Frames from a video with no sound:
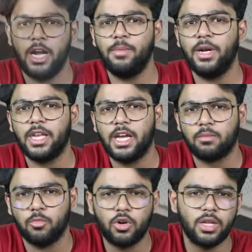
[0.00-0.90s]
It may take
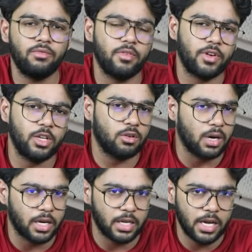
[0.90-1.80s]
more than 15 to
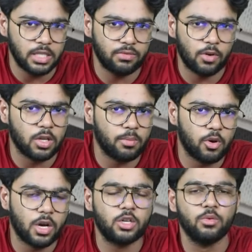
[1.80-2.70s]
30 days for the
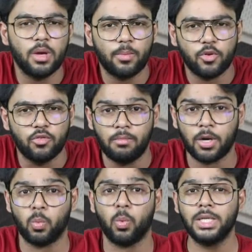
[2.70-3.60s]
product to be approved,
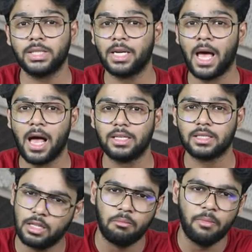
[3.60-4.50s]
but once it
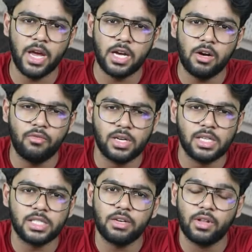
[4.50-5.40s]
has, the maker will
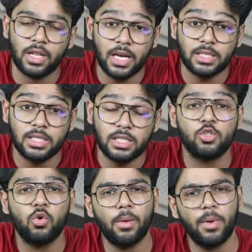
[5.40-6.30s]
receive a license
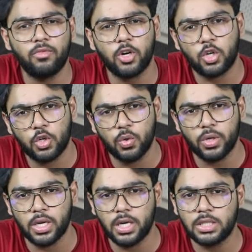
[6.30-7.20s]
suitable for 2
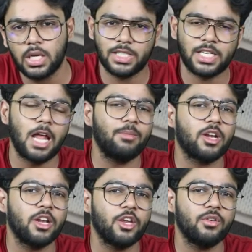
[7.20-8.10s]
years, which can be
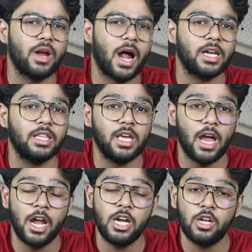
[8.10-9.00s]
renewed at the
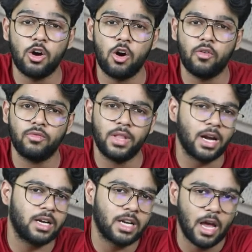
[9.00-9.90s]
end of
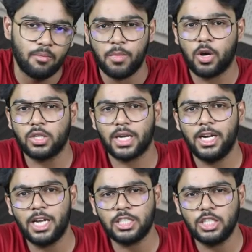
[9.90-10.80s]
that time. Because
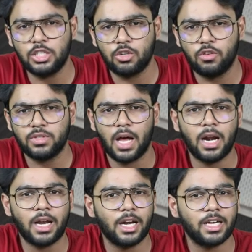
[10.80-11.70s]
induction stoves
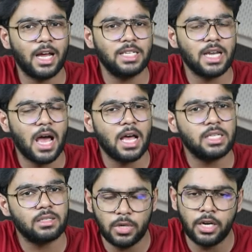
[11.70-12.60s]
are categorized as
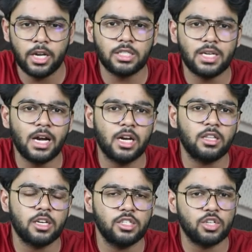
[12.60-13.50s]
Indian
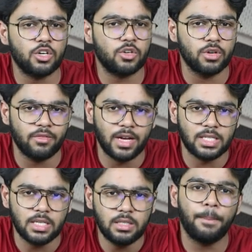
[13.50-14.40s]
Standard 302
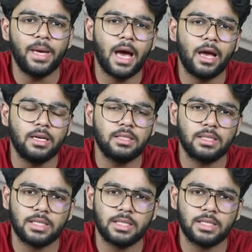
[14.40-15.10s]
devices, BIS